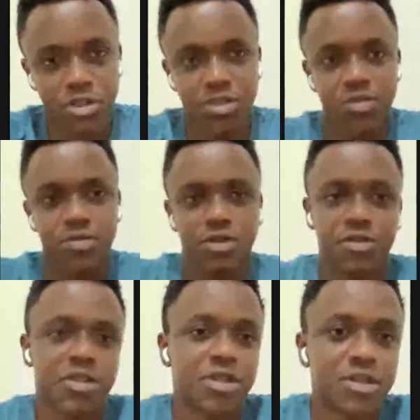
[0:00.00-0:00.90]

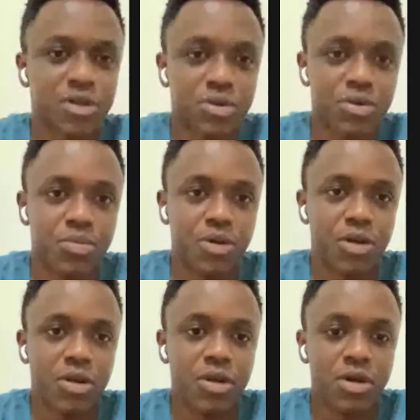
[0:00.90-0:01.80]
The first section will
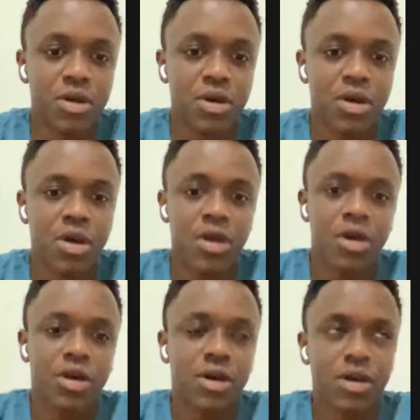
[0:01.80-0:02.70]
be
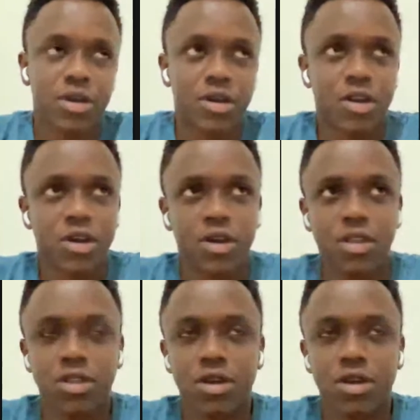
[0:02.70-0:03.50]
getting